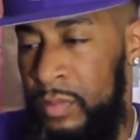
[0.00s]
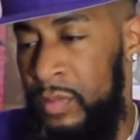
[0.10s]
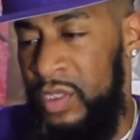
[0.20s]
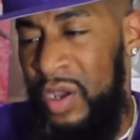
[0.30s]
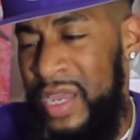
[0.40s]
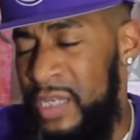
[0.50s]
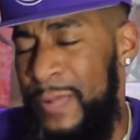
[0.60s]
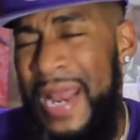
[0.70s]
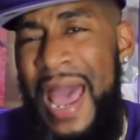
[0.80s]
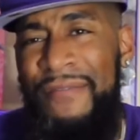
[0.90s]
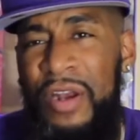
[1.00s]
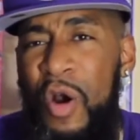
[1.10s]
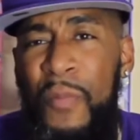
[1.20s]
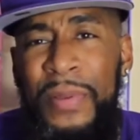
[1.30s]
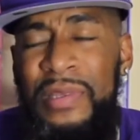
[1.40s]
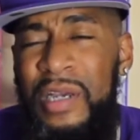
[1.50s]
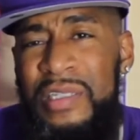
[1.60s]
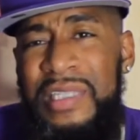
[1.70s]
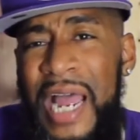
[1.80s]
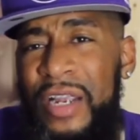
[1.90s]
So he's been having open
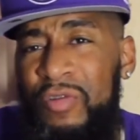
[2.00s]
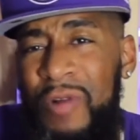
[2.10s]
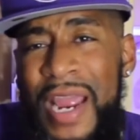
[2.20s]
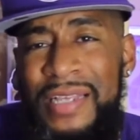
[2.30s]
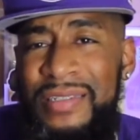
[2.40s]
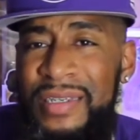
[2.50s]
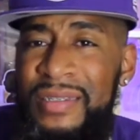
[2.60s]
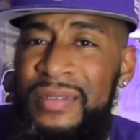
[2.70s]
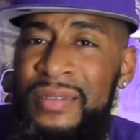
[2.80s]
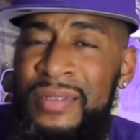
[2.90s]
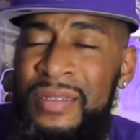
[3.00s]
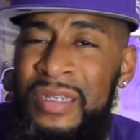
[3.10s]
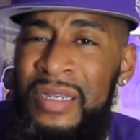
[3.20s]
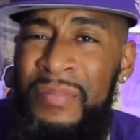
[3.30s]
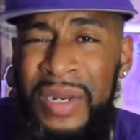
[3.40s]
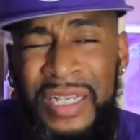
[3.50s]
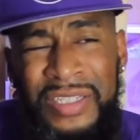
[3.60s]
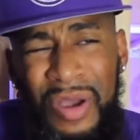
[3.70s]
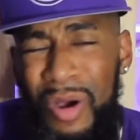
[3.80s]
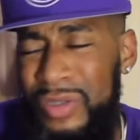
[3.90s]
looks like crazy. But he's
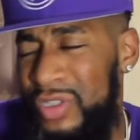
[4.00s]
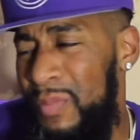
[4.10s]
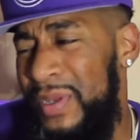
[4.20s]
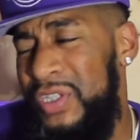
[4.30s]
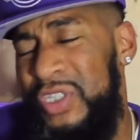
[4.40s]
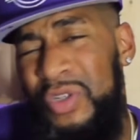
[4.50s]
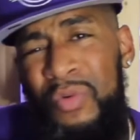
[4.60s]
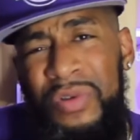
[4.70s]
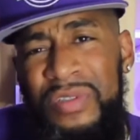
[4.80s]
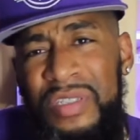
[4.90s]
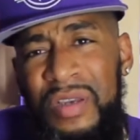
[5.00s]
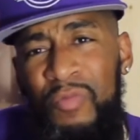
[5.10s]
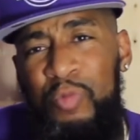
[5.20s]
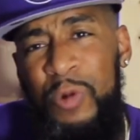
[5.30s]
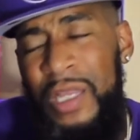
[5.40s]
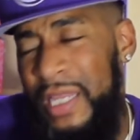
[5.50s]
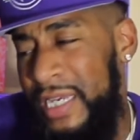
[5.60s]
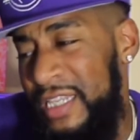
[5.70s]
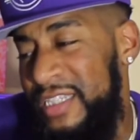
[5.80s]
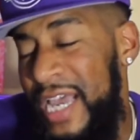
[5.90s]
also been shooting some really
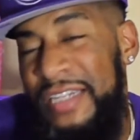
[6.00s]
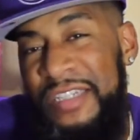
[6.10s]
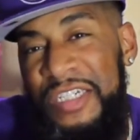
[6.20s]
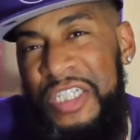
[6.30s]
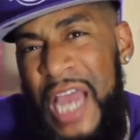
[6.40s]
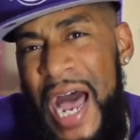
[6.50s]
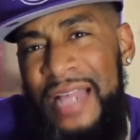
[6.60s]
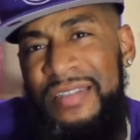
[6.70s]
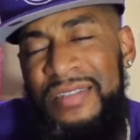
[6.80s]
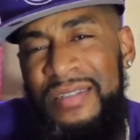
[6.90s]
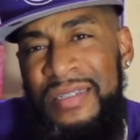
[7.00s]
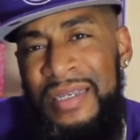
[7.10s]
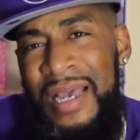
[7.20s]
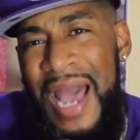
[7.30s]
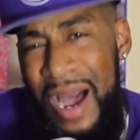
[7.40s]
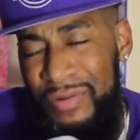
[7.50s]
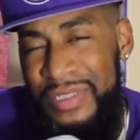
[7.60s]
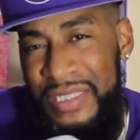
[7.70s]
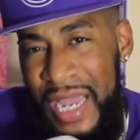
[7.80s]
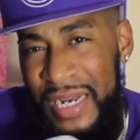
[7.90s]
contested shots.
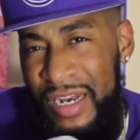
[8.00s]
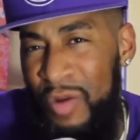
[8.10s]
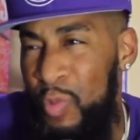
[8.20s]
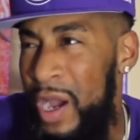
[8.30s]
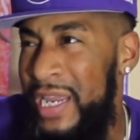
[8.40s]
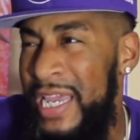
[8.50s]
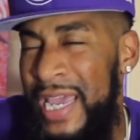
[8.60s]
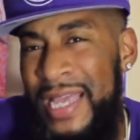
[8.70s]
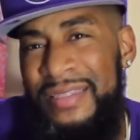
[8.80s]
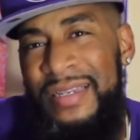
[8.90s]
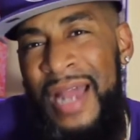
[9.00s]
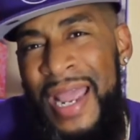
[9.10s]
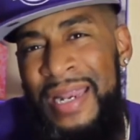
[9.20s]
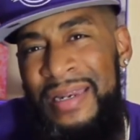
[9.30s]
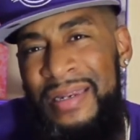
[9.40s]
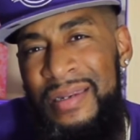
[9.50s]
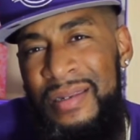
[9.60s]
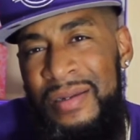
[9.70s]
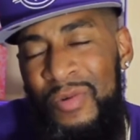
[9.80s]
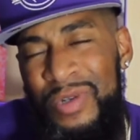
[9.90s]
Outstanding. The one he hit tonight
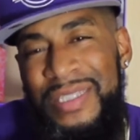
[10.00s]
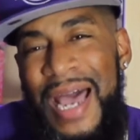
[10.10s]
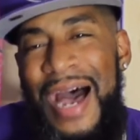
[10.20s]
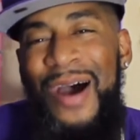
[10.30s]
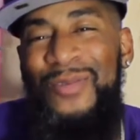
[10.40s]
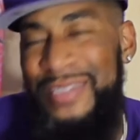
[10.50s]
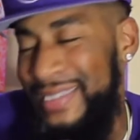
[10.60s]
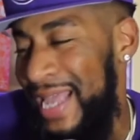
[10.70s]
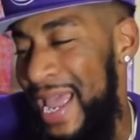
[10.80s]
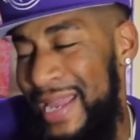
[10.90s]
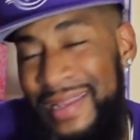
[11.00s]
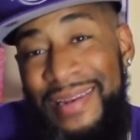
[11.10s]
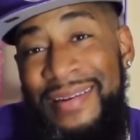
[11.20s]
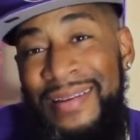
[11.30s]
was outstanding.